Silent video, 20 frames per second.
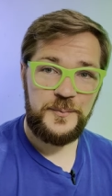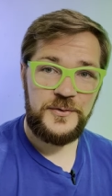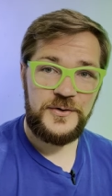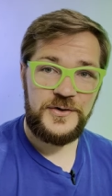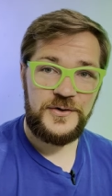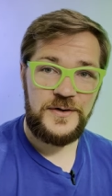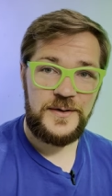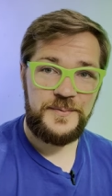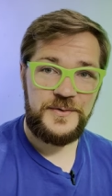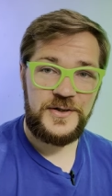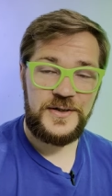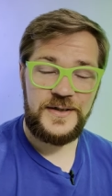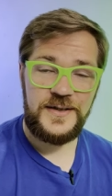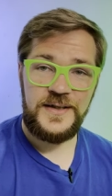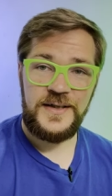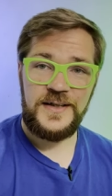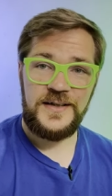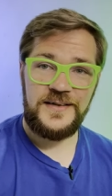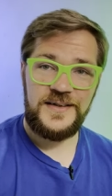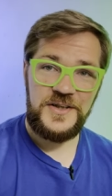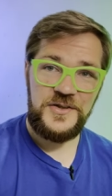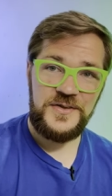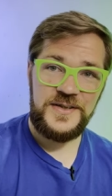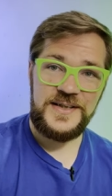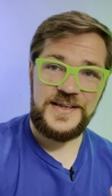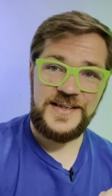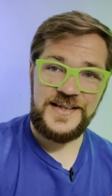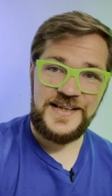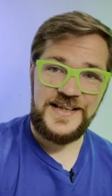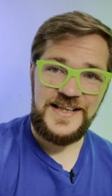prescription that you
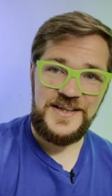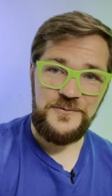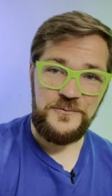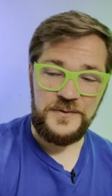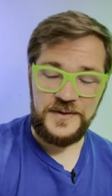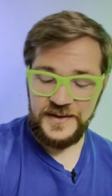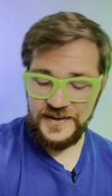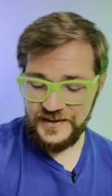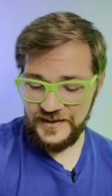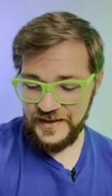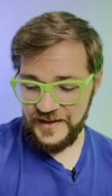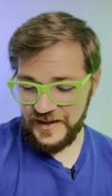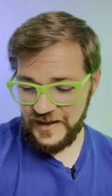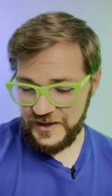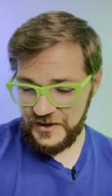can see with,